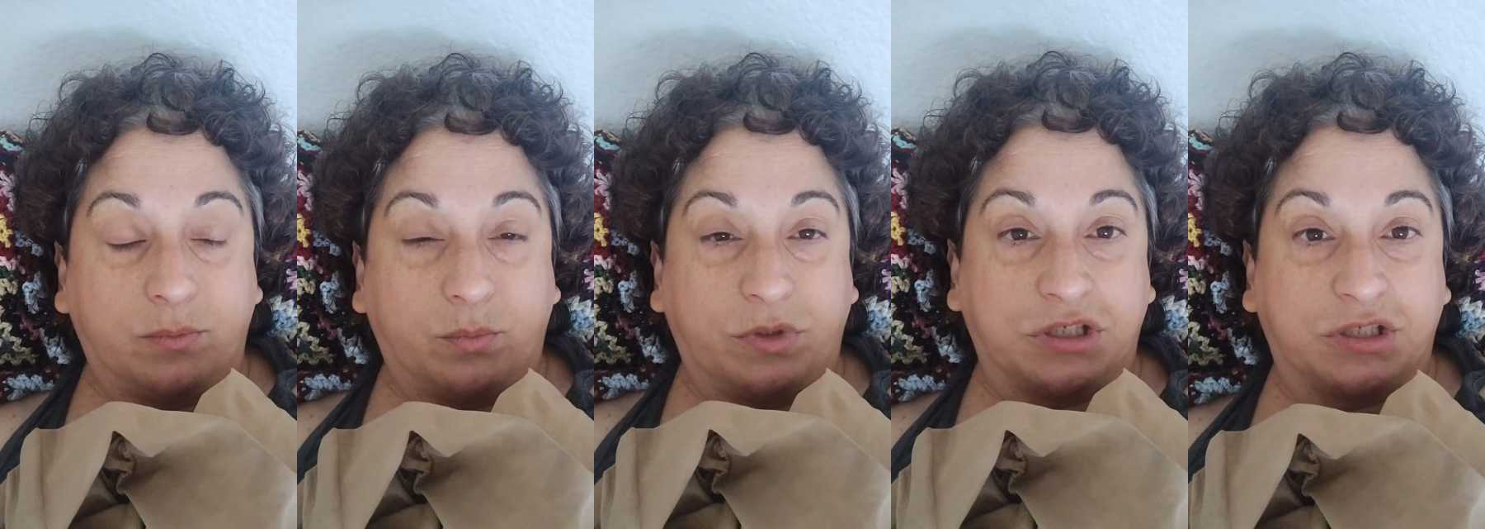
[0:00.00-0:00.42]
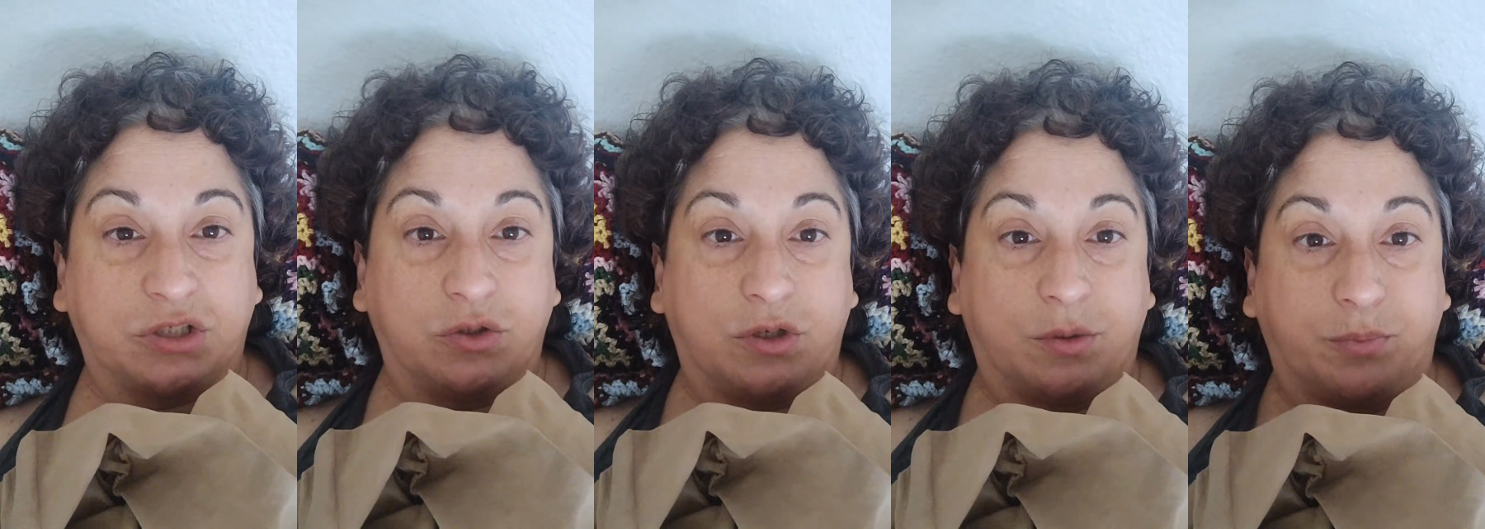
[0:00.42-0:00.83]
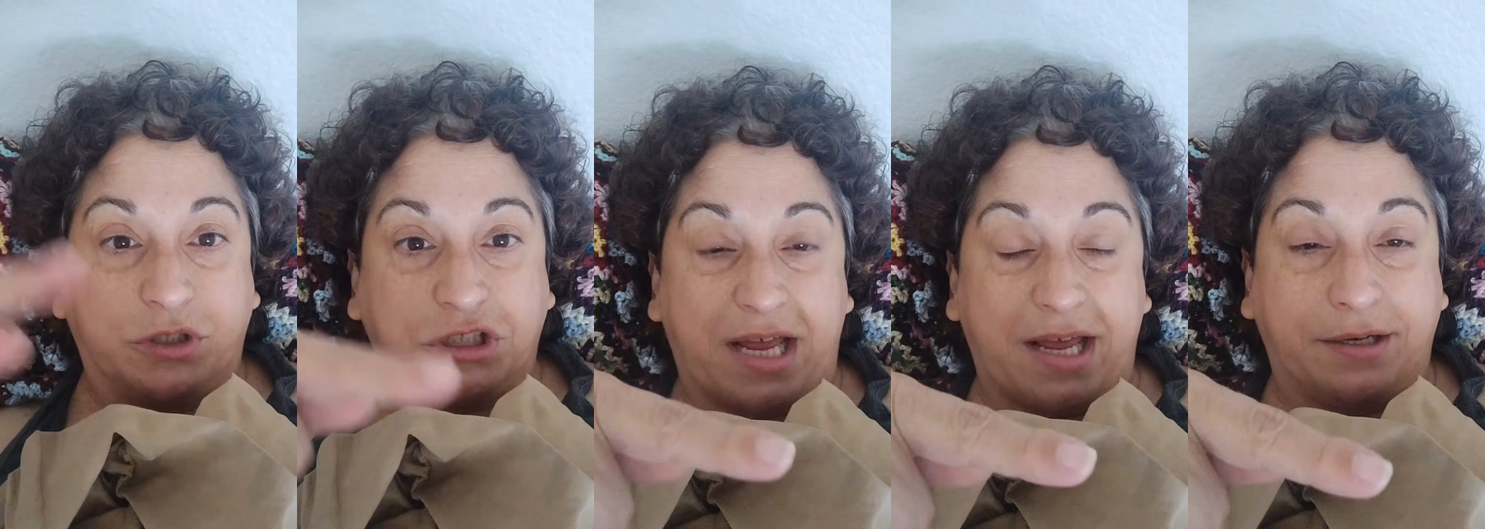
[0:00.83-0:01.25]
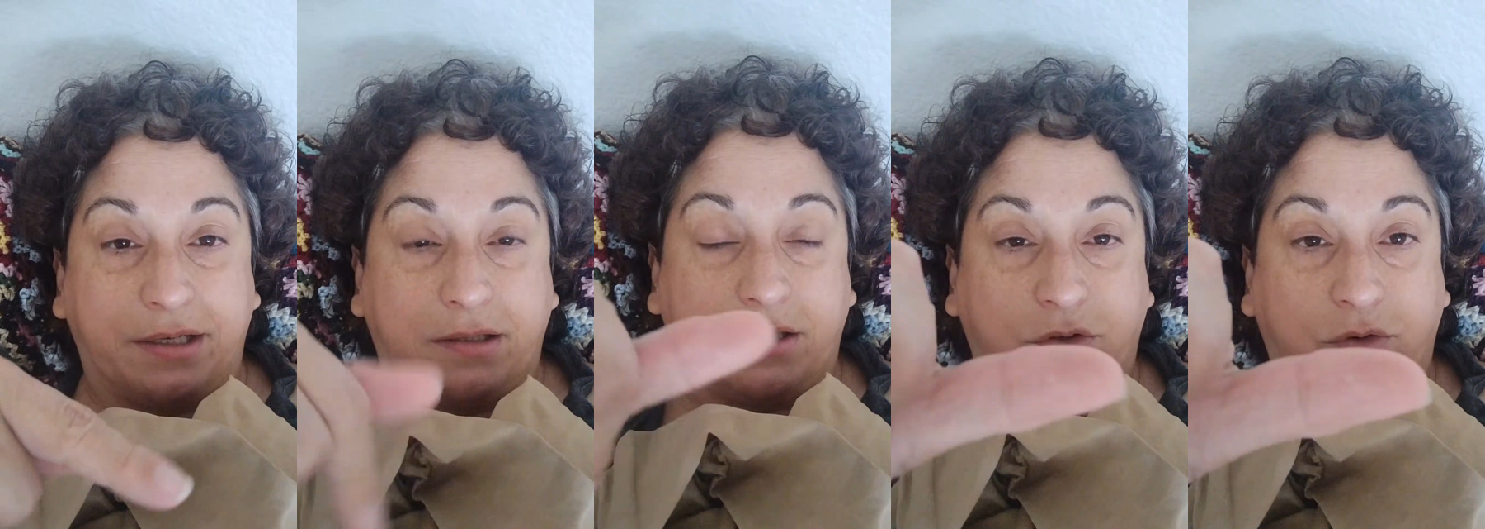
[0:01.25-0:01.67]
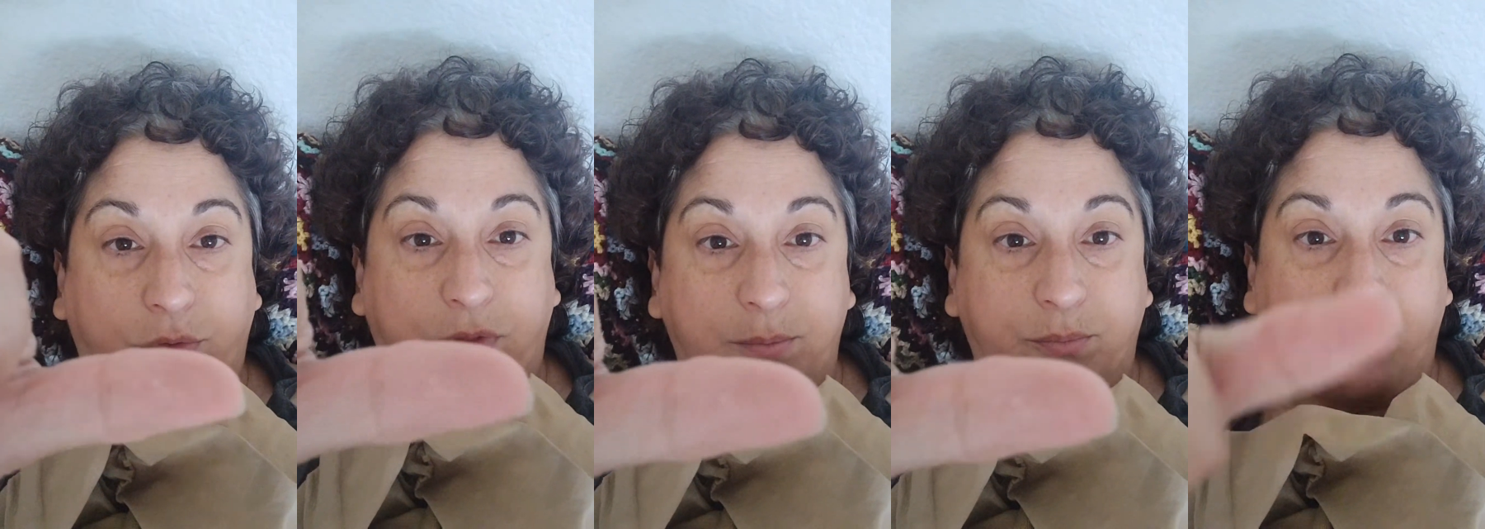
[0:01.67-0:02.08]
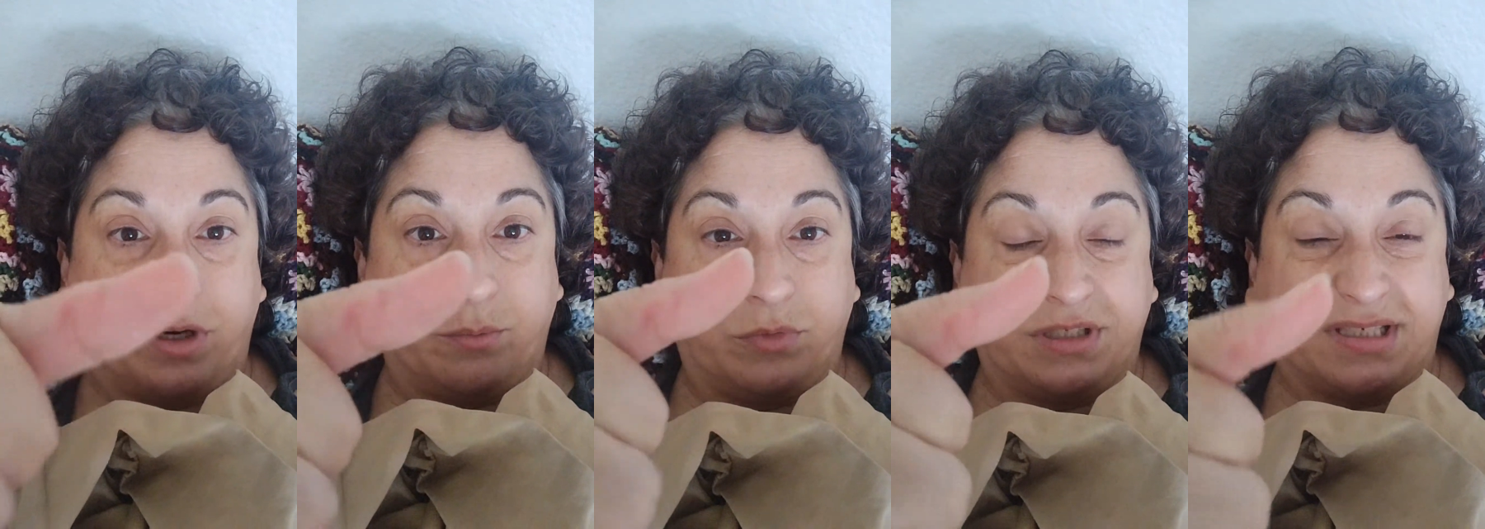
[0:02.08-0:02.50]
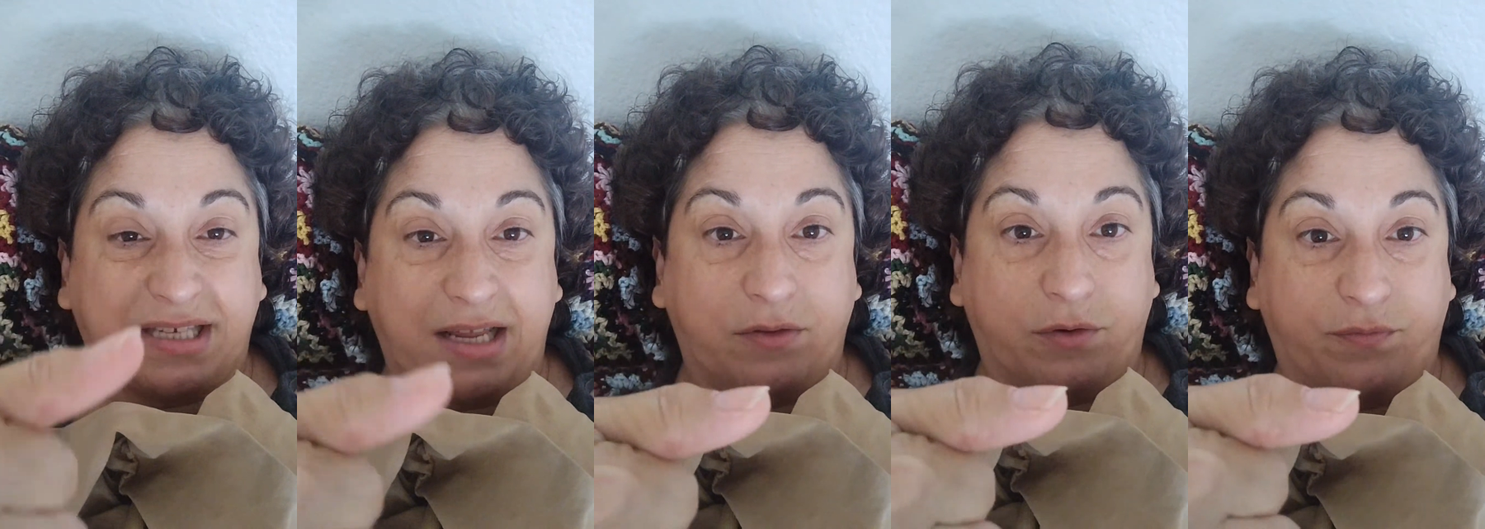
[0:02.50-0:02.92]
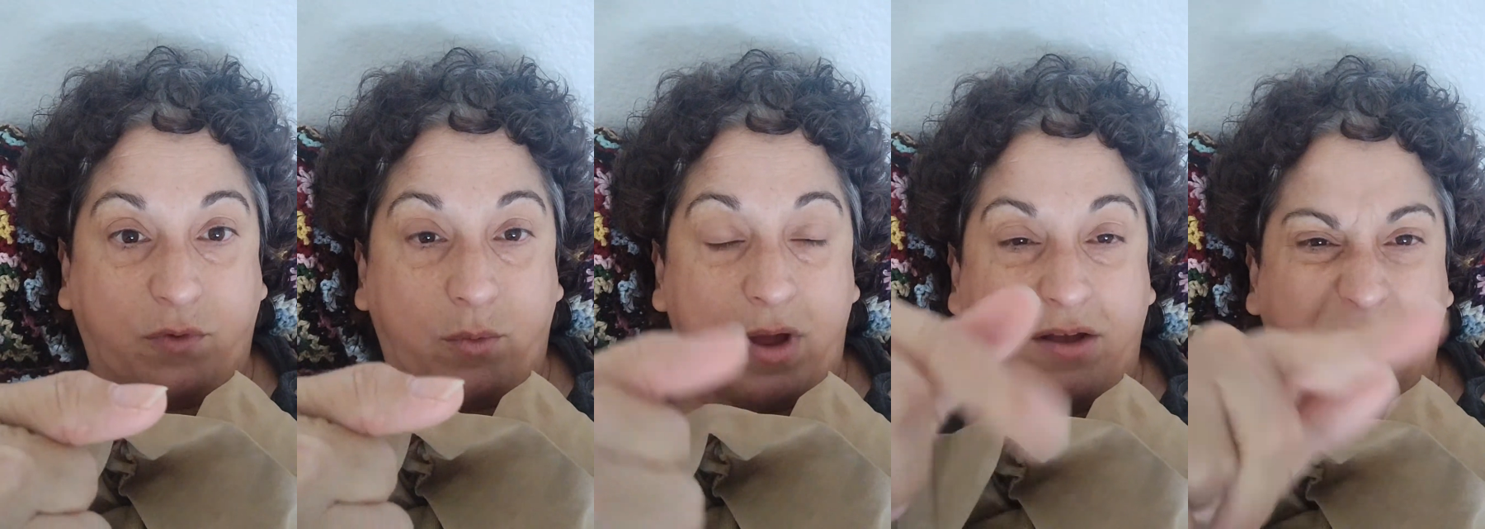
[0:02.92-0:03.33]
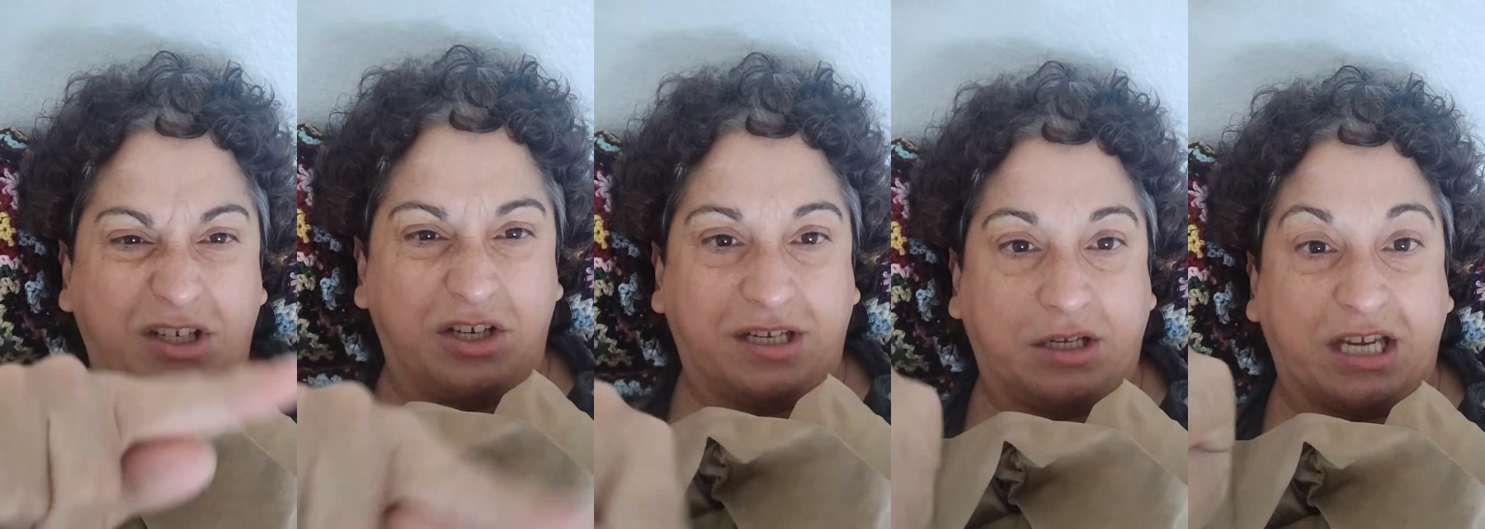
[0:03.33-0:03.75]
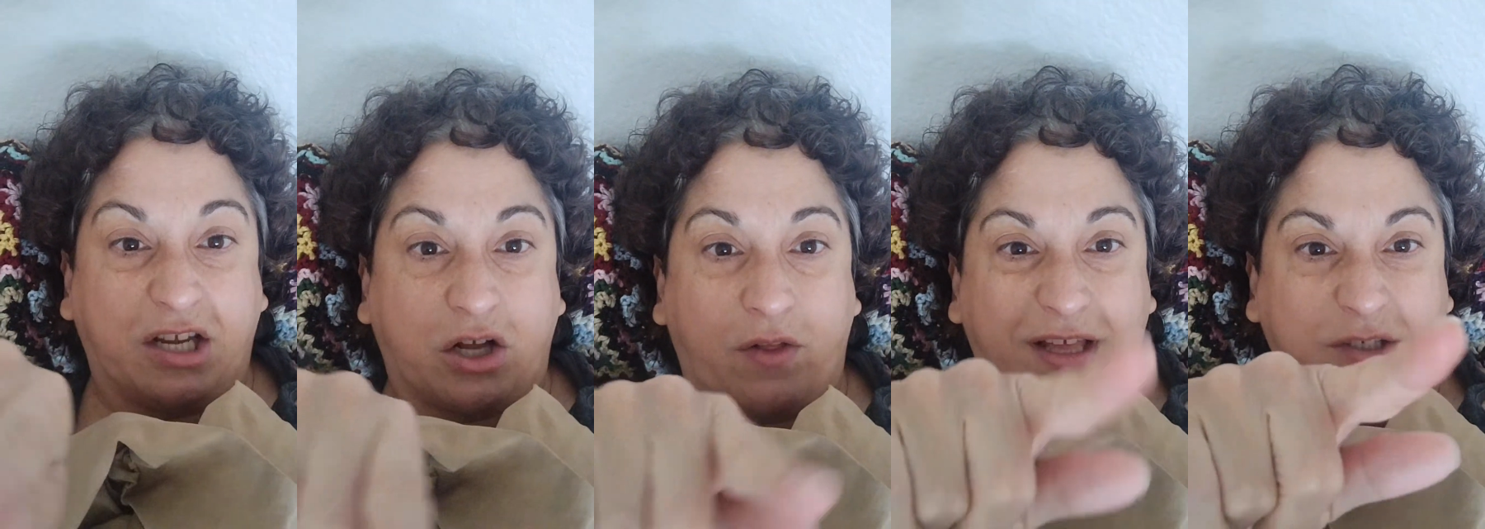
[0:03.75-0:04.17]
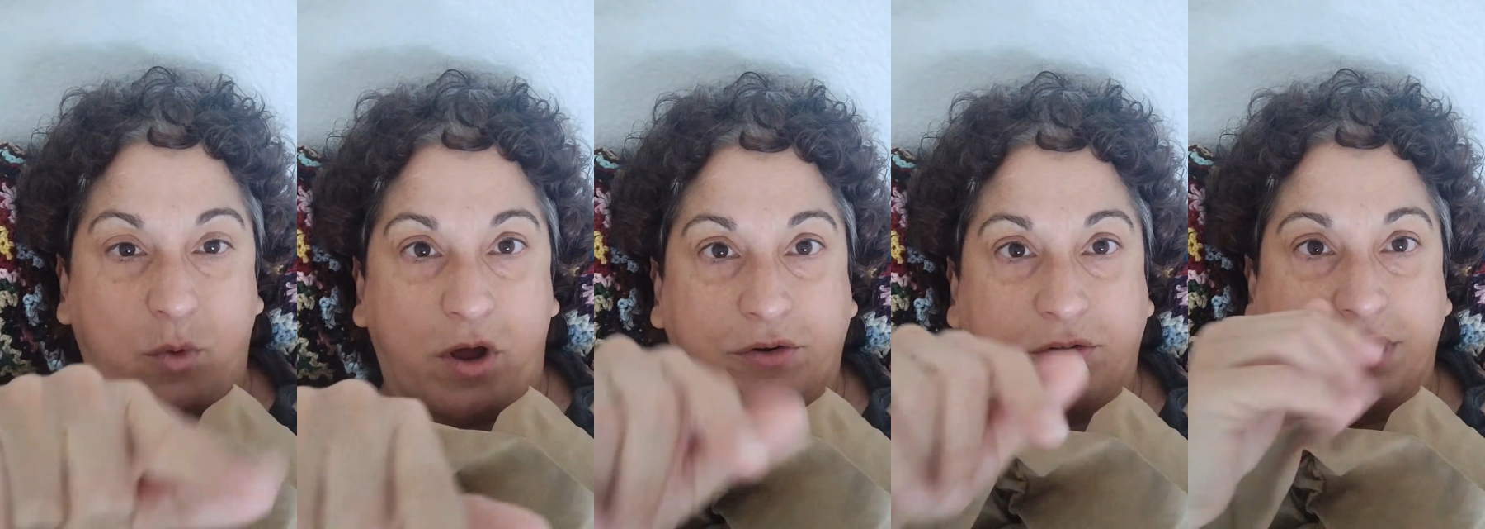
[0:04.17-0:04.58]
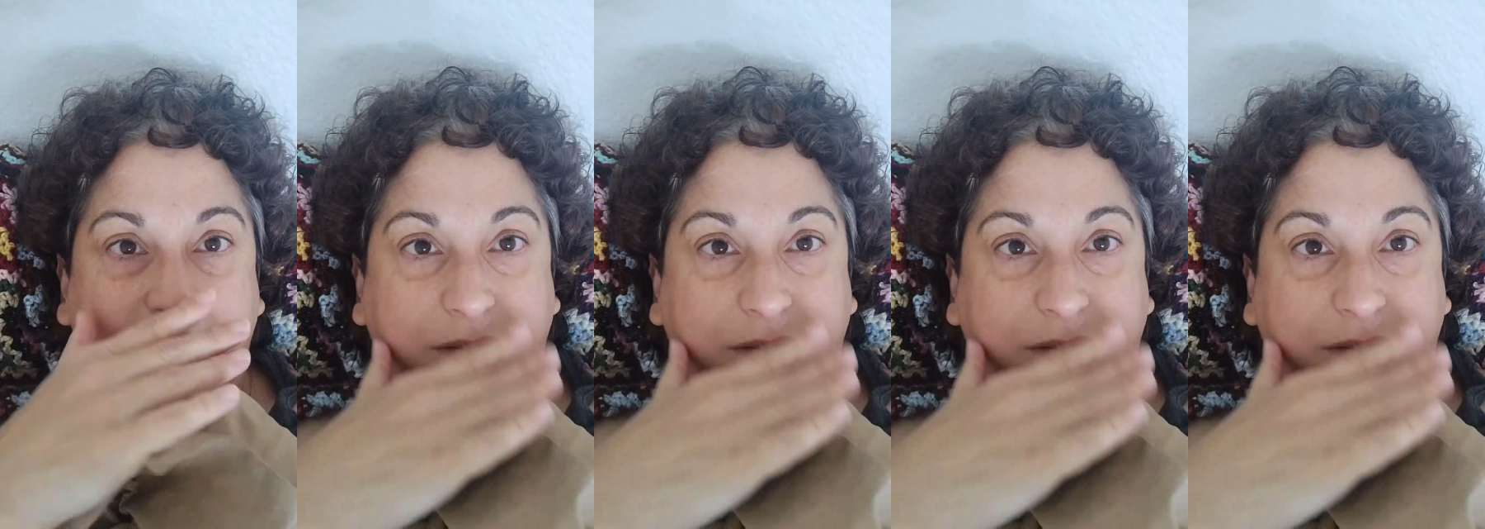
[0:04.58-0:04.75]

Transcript: which is you could push on it and your thumbprint would stay there for a while and you collect water in it.